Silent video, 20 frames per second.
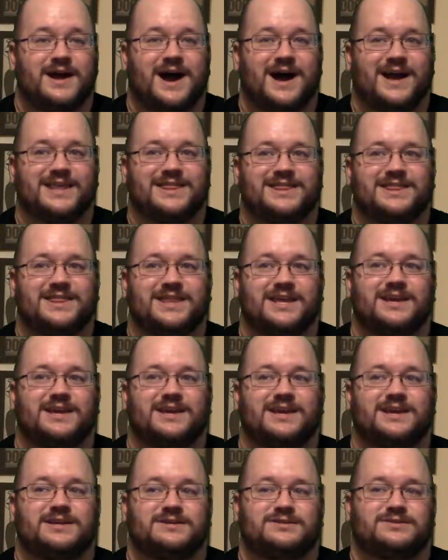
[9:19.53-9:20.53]
I
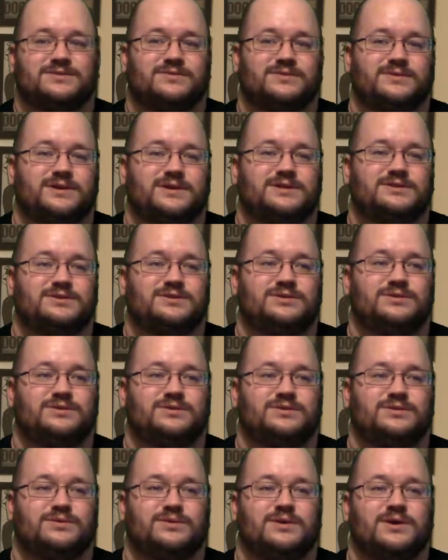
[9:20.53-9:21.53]
think it's going
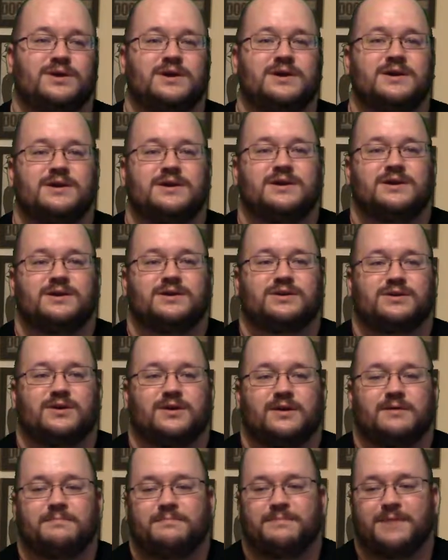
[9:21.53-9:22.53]
to go
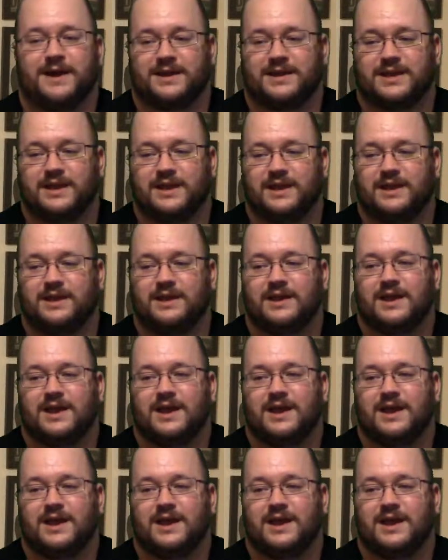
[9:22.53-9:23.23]
to Becky